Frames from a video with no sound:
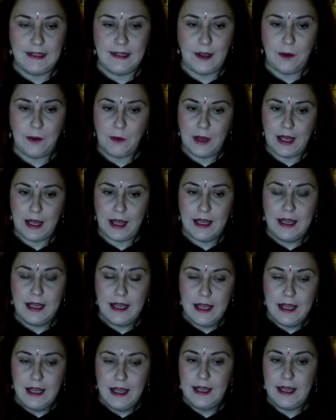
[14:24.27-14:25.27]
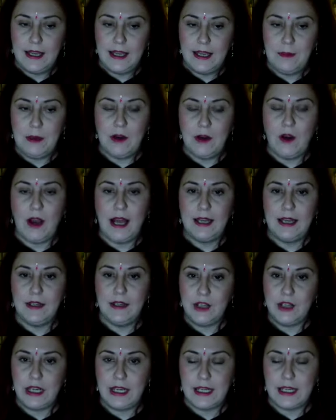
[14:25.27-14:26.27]
So we're keeping our
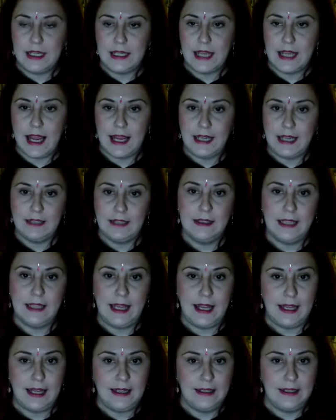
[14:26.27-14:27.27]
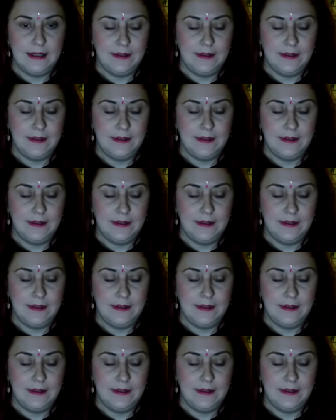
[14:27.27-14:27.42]
energy contained in.